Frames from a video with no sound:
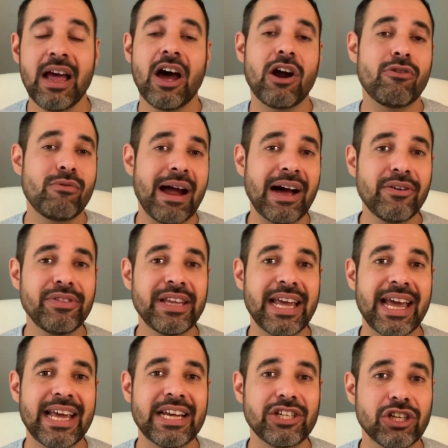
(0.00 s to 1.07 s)
around the
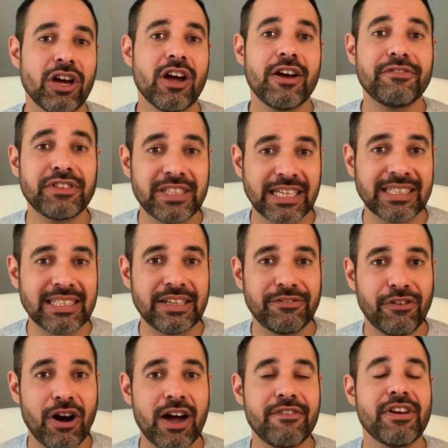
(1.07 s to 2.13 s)
age of
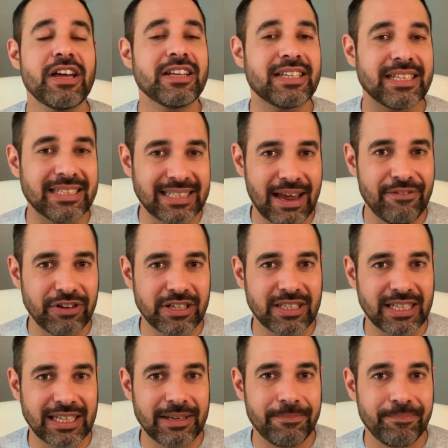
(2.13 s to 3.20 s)
65 to
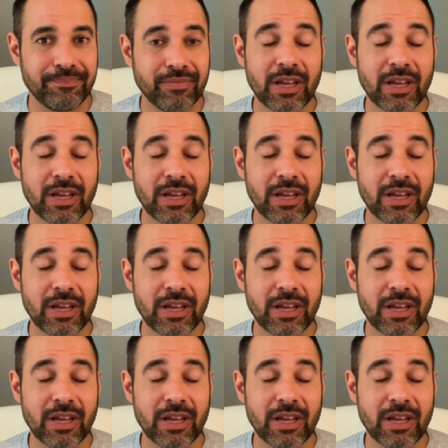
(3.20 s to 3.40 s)
70.